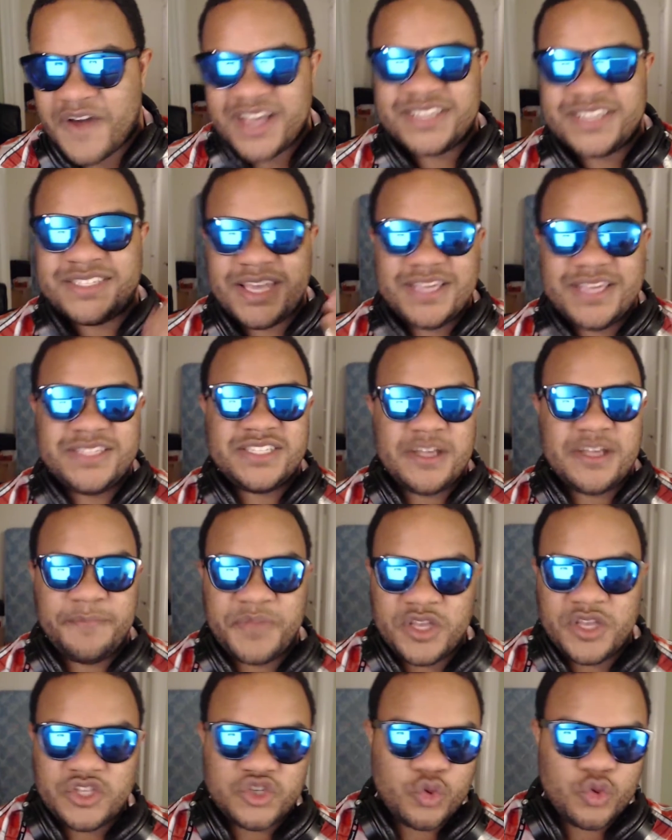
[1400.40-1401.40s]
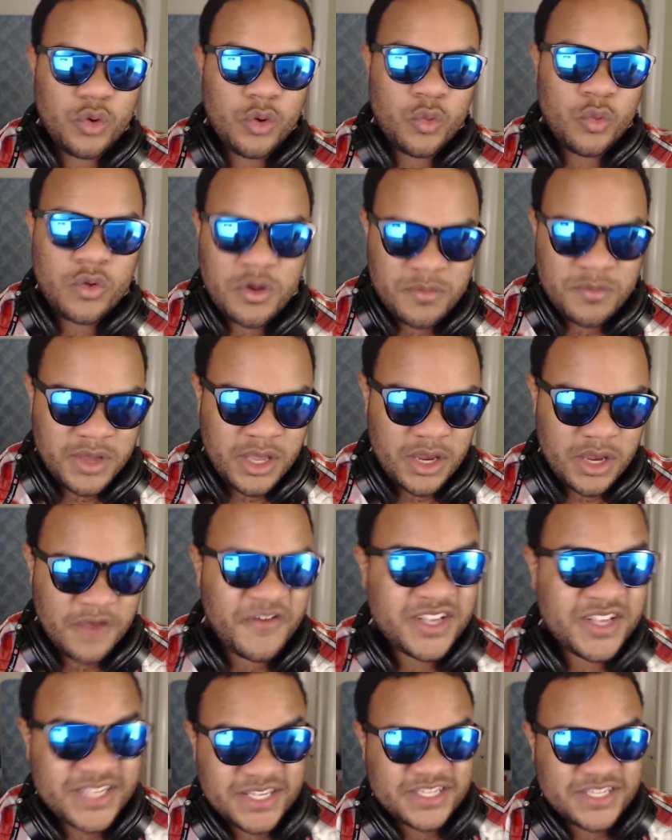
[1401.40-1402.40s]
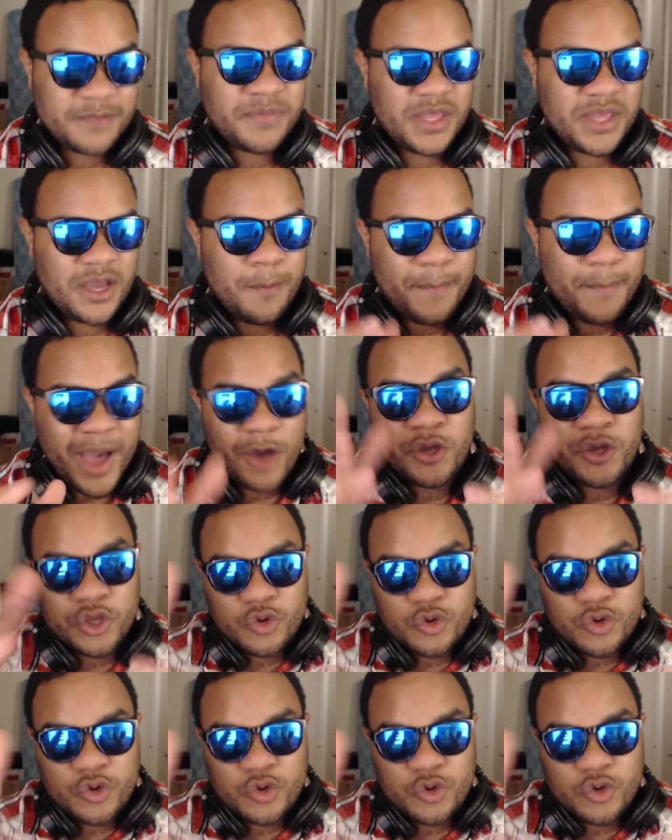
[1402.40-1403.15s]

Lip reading: say something to a woman, if I say something about